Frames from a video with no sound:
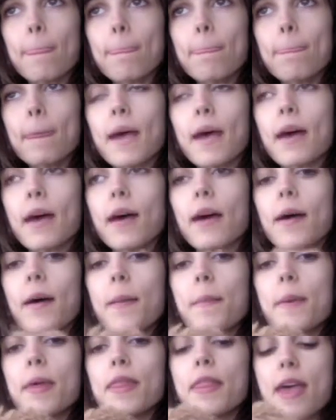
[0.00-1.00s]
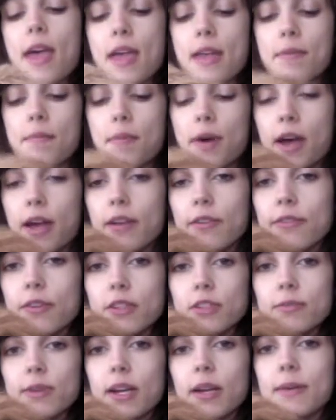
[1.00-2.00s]
then my
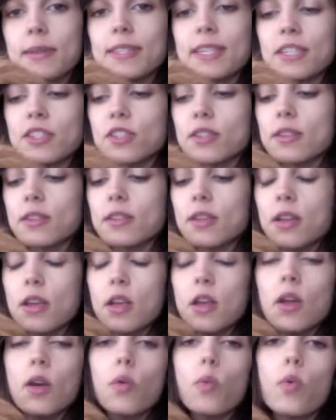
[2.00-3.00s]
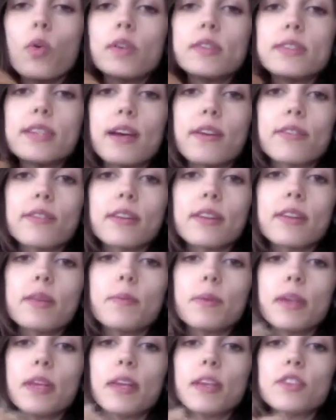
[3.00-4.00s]
first recommendation would definitely
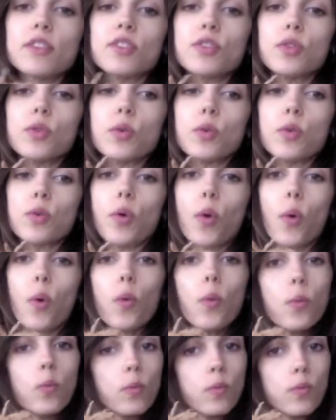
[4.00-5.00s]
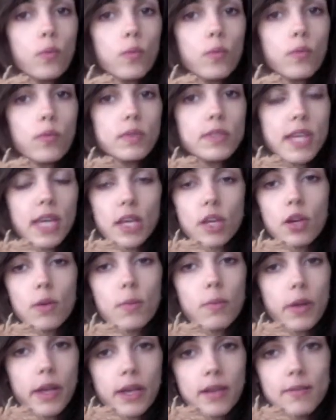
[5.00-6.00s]
be to go take your
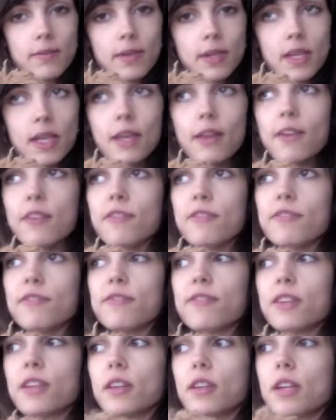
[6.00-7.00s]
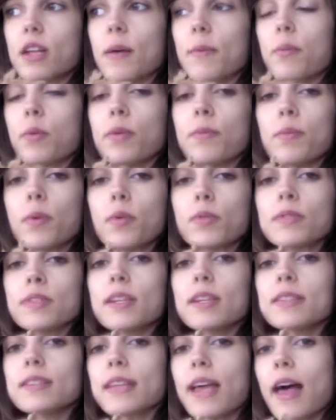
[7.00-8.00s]
plate, fill it up with
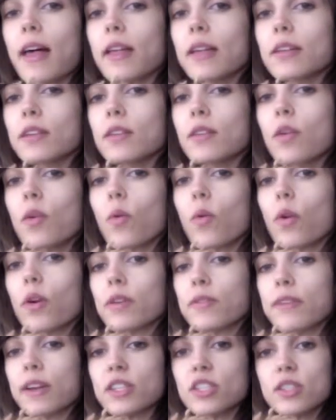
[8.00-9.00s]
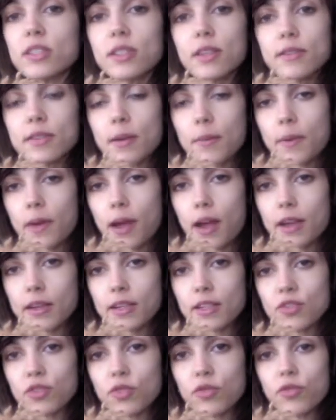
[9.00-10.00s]
mostly a salad or veggies of some kind
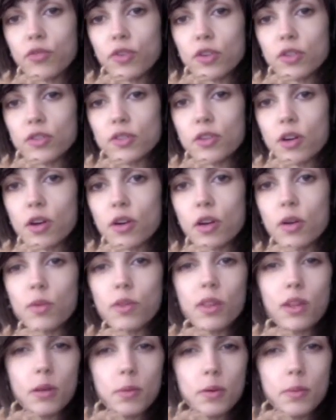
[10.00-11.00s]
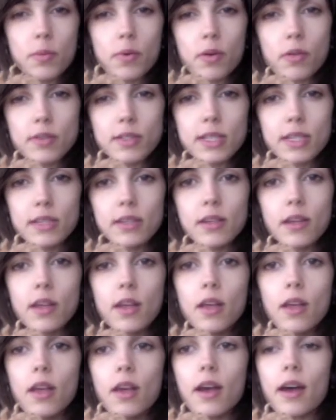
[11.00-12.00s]
as your first starter, a little bit of protein,
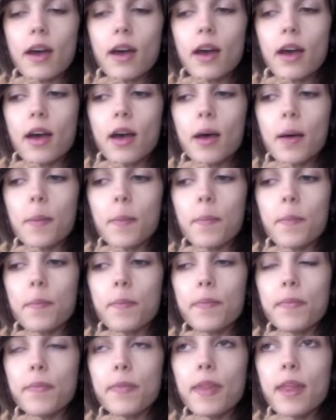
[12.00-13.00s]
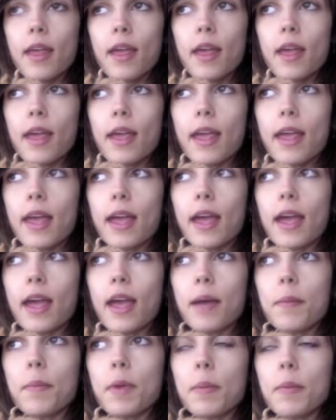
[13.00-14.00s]

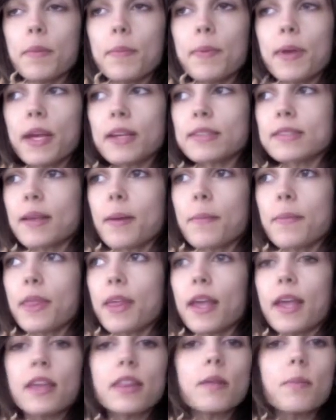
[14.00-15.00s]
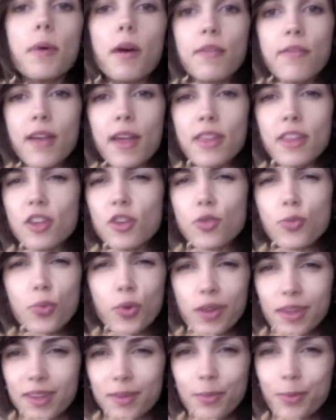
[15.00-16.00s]
and maybe pick something in the buffet that you
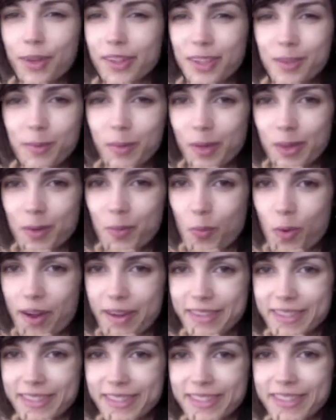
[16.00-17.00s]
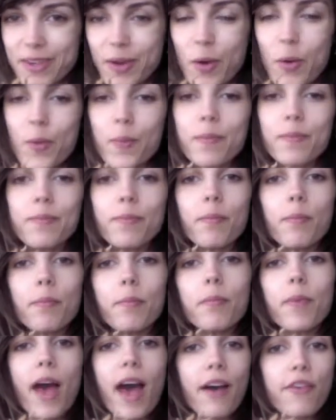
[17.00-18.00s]
really, really, really want. So
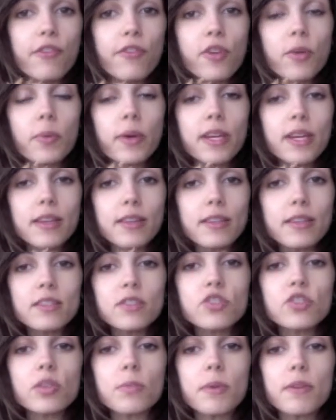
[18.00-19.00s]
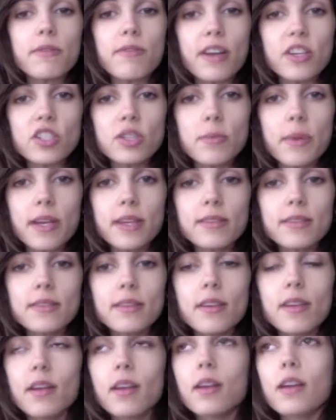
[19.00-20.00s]
half of your plate at least should be veggie-based,
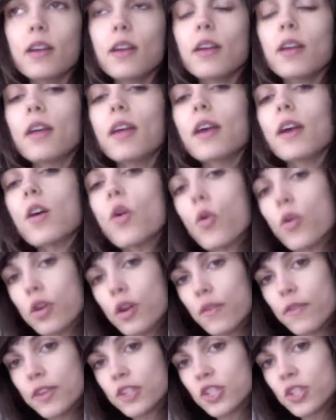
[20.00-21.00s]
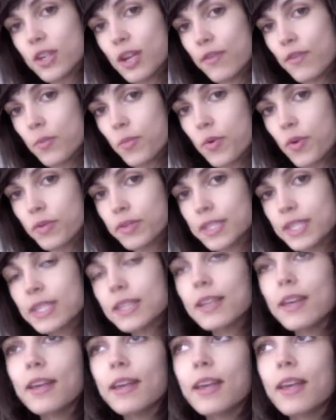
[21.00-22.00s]
a quarter of it should have a
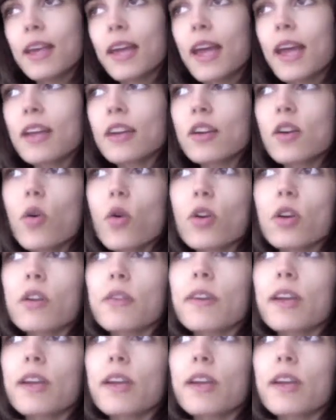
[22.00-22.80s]
protein, and a quarter of